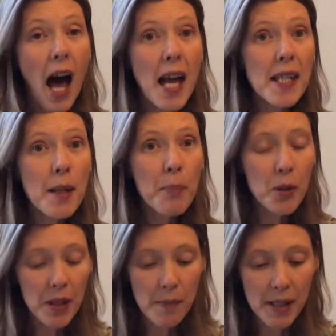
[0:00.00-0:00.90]
As he
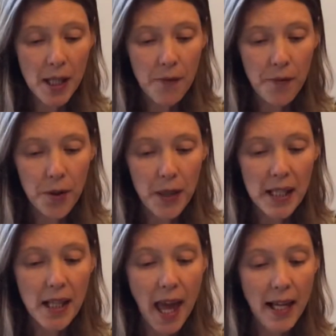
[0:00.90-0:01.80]
pulled himself through,
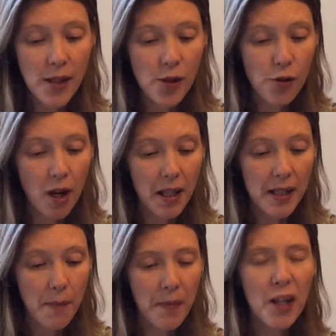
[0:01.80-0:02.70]
his legs struck
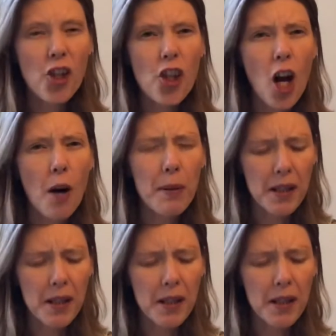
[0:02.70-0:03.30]
something sharp